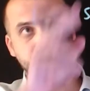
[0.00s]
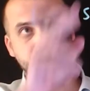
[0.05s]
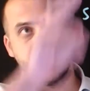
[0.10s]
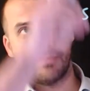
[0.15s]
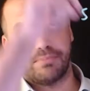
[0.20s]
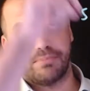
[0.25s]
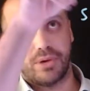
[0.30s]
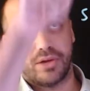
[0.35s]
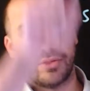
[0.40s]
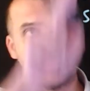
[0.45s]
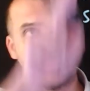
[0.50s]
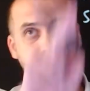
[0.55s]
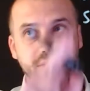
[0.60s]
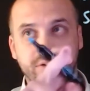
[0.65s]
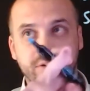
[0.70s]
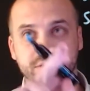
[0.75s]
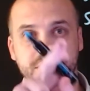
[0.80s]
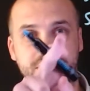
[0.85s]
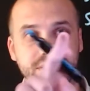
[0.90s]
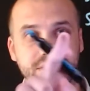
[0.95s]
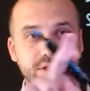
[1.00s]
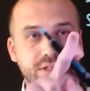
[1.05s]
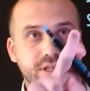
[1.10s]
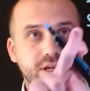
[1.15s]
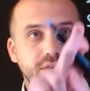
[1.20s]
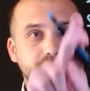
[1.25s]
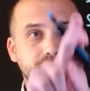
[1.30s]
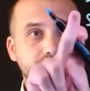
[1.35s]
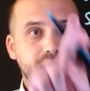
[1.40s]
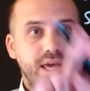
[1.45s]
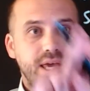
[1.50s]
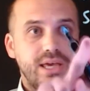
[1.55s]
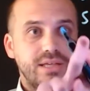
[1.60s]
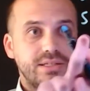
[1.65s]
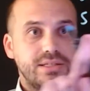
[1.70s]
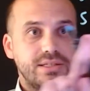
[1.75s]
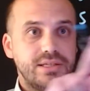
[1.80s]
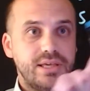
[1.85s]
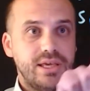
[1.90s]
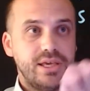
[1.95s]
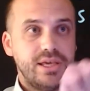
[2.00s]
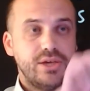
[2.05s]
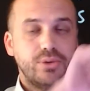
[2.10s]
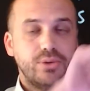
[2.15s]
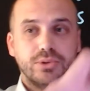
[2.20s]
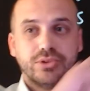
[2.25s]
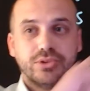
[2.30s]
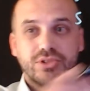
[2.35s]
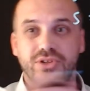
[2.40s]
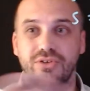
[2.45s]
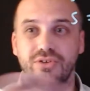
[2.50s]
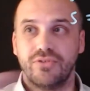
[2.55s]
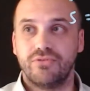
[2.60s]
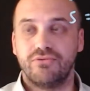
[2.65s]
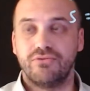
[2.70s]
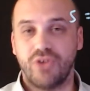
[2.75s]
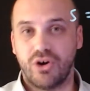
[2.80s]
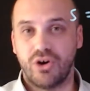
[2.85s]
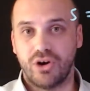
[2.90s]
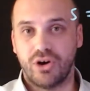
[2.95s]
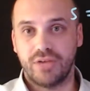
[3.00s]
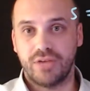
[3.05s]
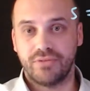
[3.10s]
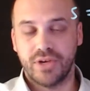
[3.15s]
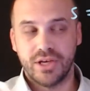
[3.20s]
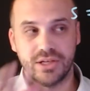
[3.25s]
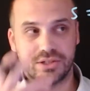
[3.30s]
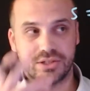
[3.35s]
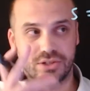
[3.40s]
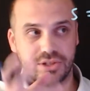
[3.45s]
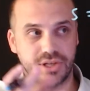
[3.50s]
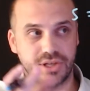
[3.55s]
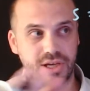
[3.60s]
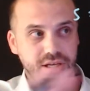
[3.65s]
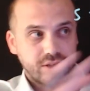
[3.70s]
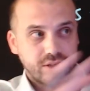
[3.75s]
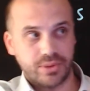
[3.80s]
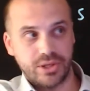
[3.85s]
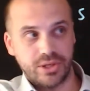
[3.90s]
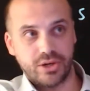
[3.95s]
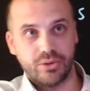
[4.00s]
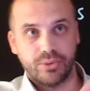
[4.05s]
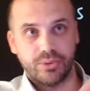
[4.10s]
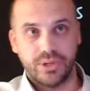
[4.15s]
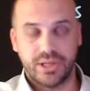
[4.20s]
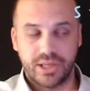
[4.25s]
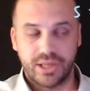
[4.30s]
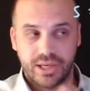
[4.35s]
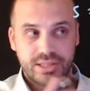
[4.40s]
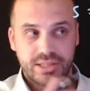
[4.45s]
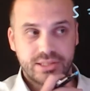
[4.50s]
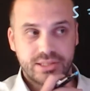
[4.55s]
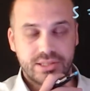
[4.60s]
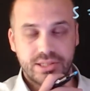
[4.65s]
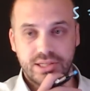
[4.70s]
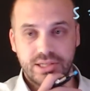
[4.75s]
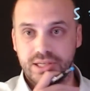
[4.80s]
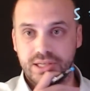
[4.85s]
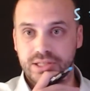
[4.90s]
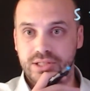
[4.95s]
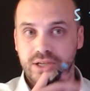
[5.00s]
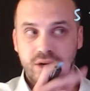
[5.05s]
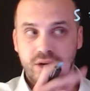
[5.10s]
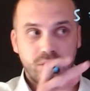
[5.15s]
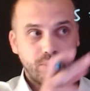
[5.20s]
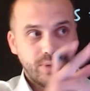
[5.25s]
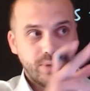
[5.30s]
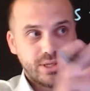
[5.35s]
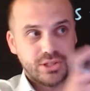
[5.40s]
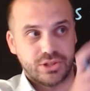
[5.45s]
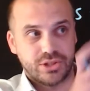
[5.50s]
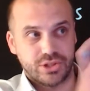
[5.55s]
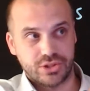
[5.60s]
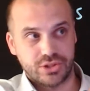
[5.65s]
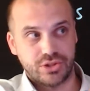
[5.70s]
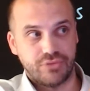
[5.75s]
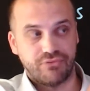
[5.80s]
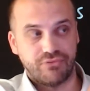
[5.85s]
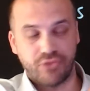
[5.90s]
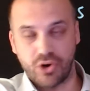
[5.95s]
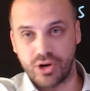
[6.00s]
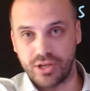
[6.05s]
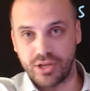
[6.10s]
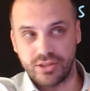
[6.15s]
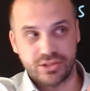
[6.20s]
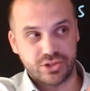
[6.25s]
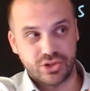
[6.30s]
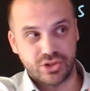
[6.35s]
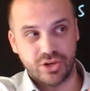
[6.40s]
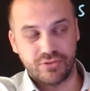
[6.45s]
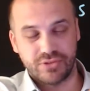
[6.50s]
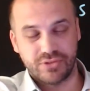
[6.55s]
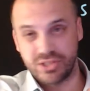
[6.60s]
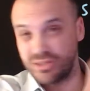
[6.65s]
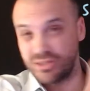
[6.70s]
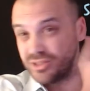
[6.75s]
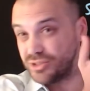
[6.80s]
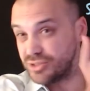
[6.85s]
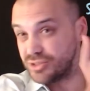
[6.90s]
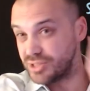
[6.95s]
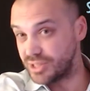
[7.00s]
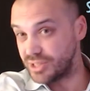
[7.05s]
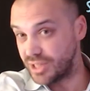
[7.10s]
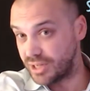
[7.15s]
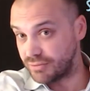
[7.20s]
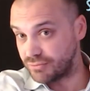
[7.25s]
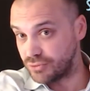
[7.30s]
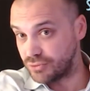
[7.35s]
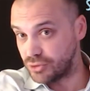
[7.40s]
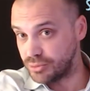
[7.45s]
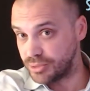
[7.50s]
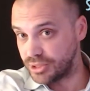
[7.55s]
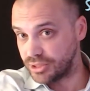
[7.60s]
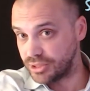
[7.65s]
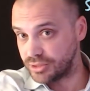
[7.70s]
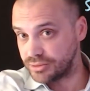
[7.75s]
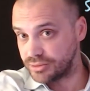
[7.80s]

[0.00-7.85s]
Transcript: there, Pythagoras' theorem, S equals 5. So now that we know what S is, we can just find the surface area using that formula.